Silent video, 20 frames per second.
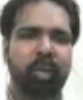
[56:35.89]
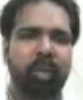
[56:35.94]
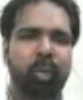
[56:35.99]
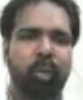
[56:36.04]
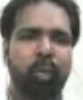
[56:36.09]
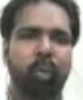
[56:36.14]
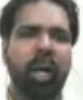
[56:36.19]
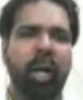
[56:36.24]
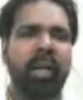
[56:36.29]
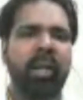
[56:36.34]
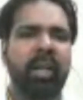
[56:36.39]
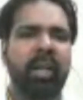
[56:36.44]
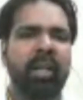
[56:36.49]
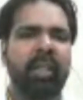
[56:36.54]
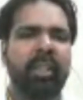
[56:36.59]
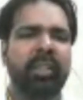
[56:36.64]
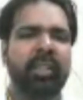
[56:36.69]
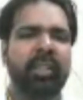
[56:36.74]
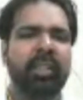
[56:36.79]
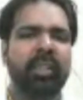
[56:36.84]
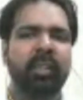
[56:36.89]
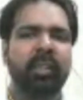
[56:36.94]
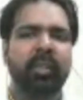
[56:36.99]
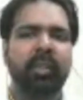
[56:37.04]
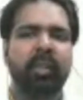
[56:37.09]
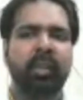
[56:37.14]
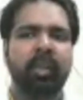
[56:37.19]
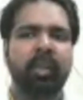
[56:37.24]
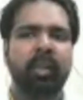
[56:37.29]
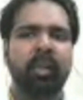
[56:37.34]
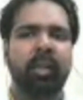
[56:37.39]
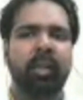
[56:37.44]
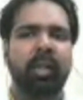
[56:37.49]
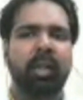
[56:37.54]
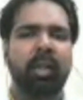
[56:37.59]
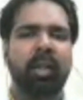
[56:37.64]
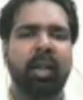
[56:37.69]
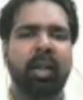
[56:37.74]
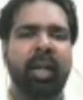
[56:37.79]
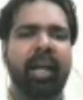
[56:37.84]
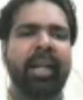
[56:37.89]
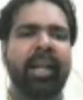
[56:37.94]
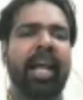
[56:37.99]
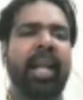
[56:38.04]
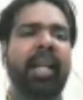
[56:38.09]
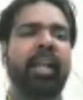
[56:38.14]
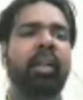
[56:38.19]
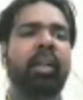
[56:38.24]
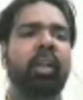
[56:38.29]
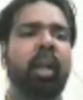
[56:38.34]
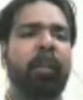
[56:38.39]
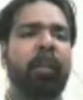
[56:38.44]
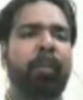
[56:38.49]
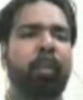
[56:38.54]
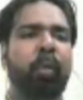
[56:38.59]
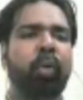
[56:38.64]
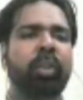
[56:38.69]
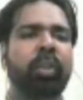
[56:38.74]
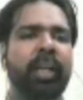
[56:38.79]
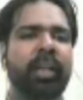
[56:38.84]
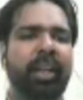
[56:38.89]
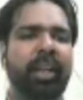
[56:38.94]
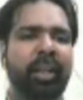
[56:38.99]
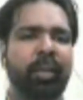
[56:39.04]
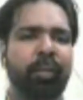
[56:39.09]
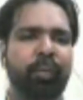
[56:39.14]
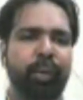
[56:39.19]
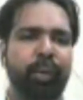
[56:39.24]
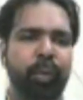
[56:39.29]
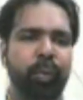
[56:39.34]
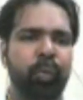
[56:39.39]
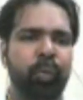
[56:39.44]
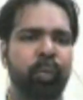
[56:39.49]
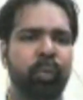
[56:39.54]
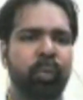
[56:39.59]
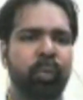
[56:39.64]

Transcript: One is an anthropocentric view